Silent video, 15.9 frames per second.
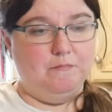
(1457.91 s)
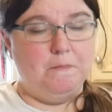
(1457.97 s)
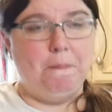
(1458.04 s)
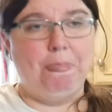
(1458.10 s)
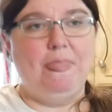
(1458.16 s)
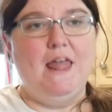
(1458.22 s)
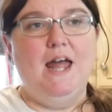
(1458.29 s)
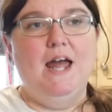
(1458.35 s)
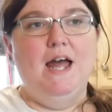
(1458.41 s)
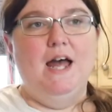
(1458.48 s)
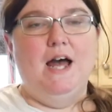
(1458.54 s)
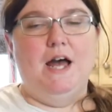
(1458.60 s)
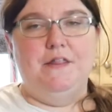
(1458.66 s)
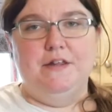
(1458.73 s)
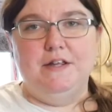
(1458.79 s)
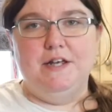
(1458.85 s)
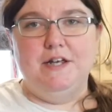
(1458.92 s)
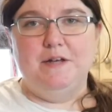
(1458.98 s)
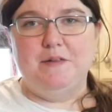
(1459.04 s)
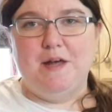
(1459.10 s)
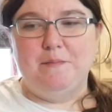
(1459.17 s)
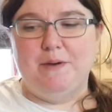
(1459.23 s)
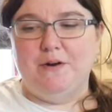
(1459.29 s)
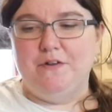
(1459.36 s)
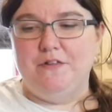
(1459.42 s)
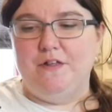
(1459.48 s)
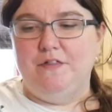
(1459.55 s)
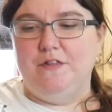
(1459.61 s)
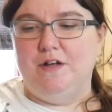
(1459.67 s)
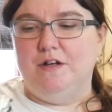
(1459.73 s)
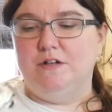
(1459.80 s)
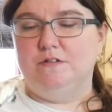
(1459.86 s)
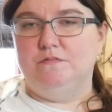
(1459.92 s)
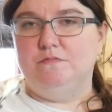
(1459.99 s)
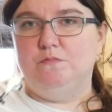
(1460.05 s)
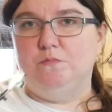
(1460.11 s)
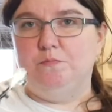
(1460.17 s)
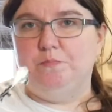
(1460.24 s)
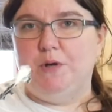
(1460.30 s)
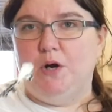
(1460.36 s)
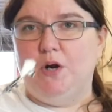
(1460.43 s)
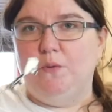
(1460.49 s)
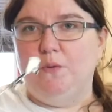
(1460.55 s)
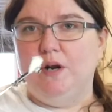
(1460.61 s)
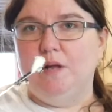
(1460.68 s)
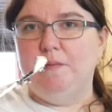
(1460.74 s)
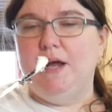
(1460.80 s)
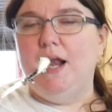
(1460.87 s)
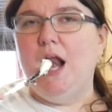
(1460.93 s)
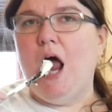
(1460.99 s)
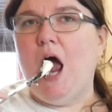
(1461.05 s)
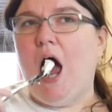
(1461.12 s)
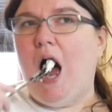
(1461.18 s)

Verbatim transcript: think I like that better than the berry one I made,